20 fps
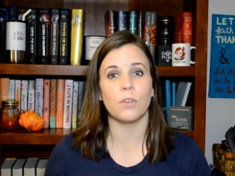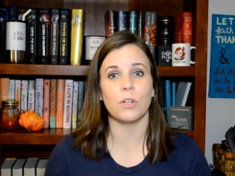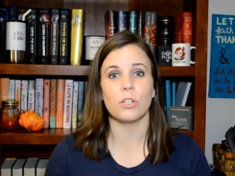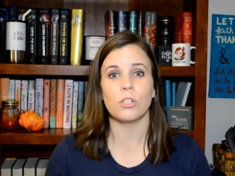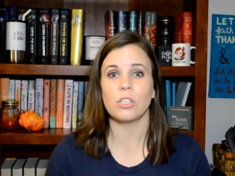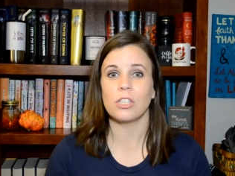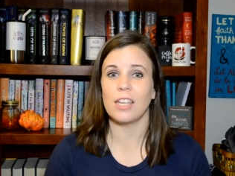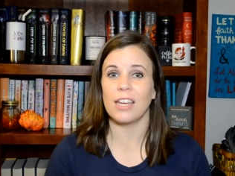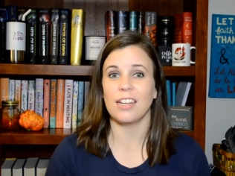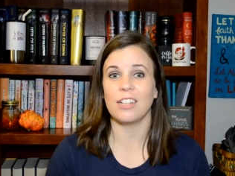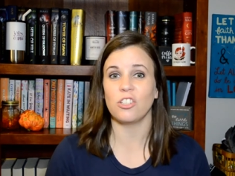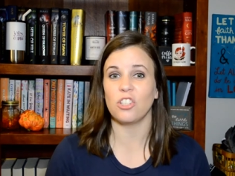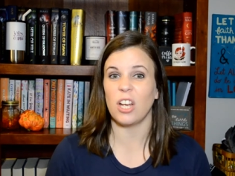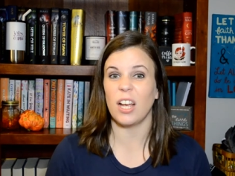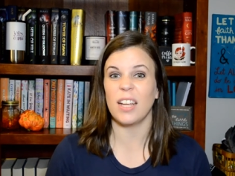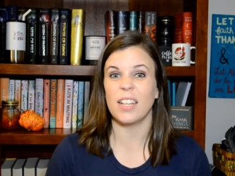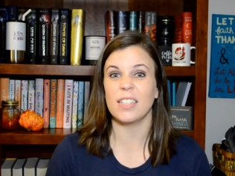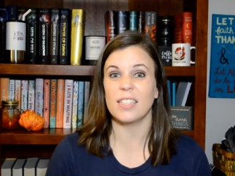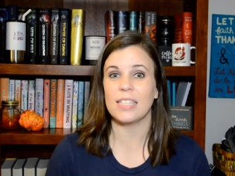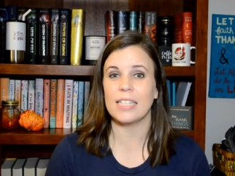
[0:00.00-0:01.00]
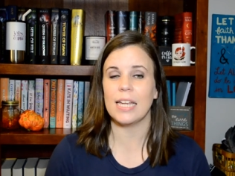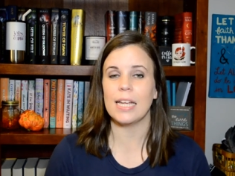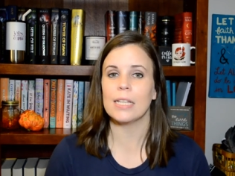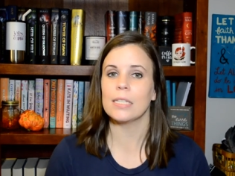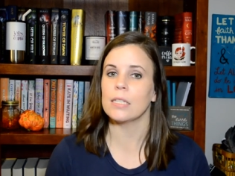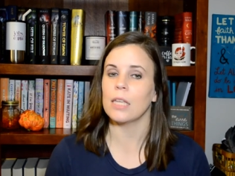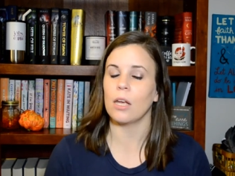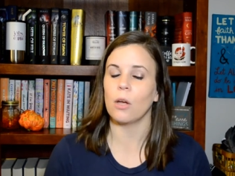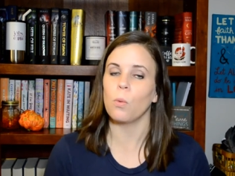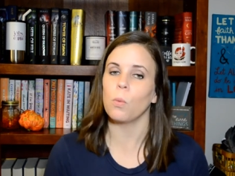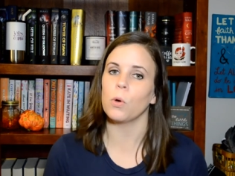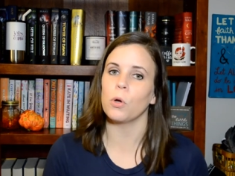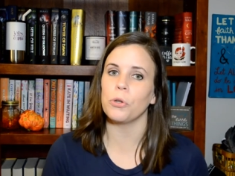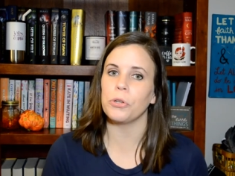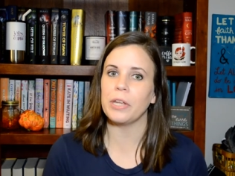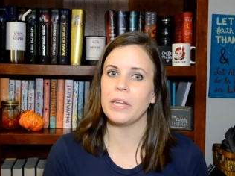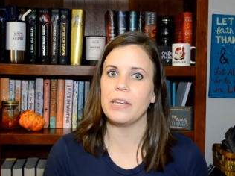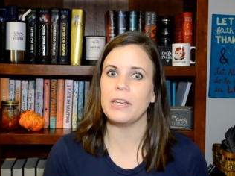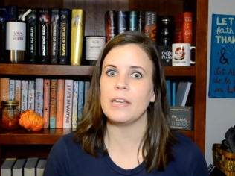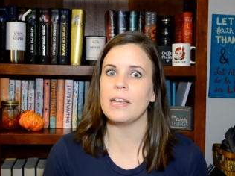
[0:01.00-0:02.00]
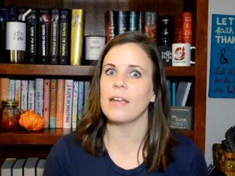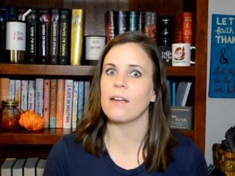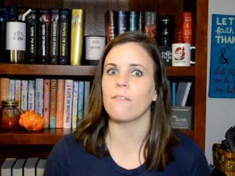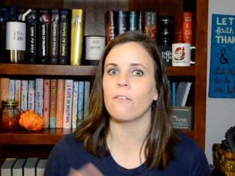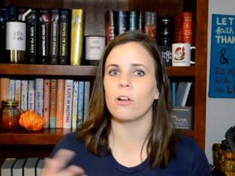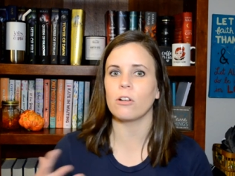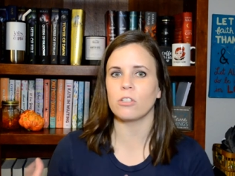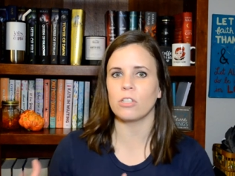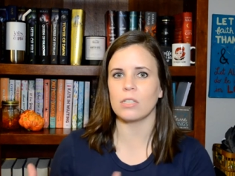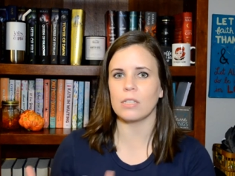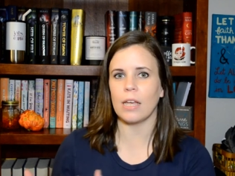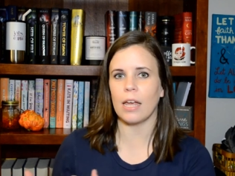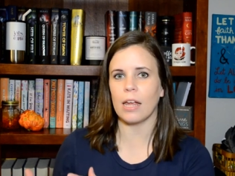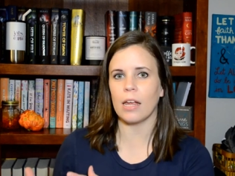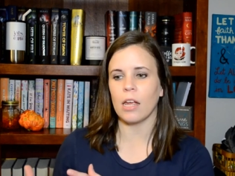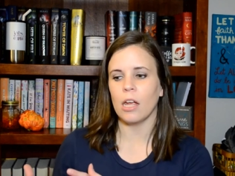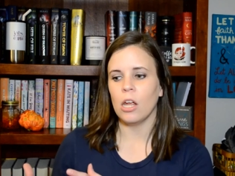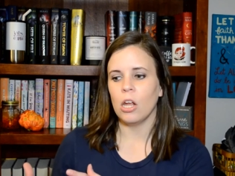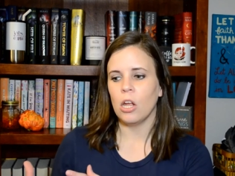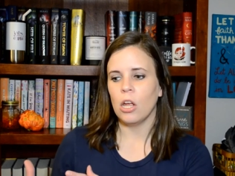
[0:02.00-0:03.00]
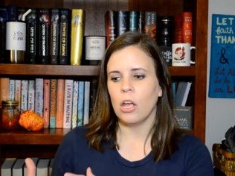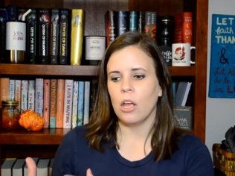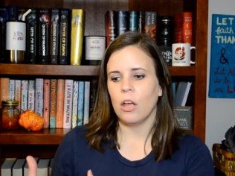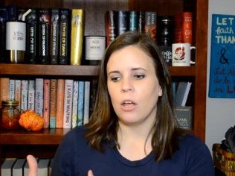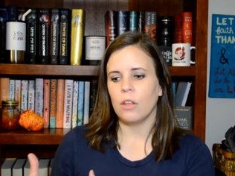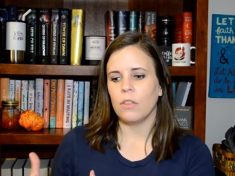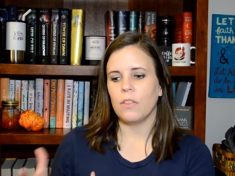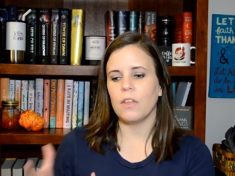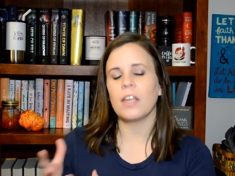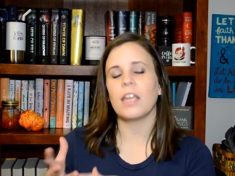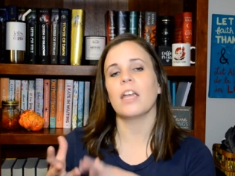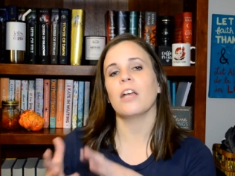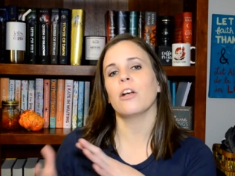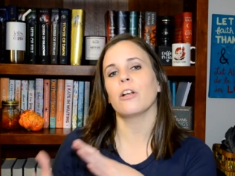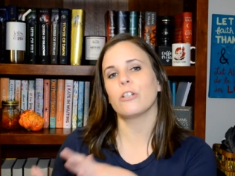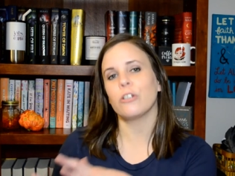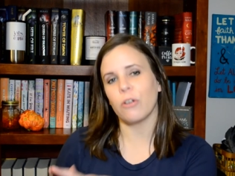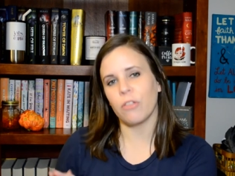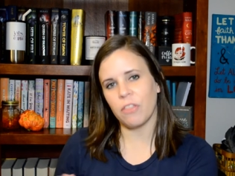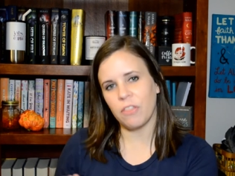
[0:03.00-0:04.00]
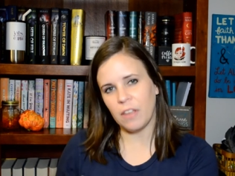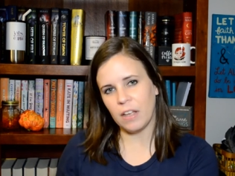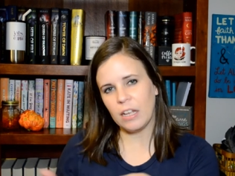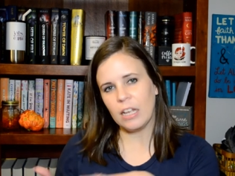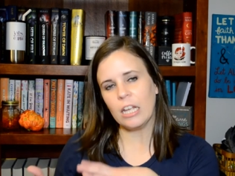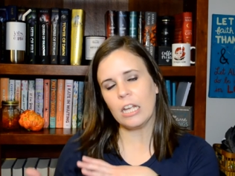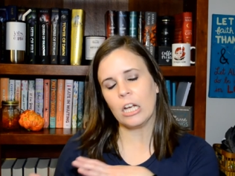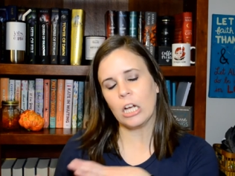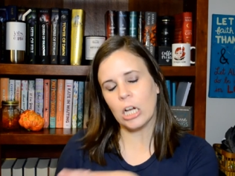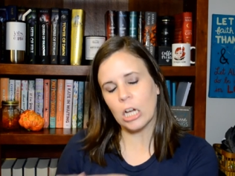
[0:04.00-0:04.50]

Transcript: versus like giant stakes like world ending versus like the character thinking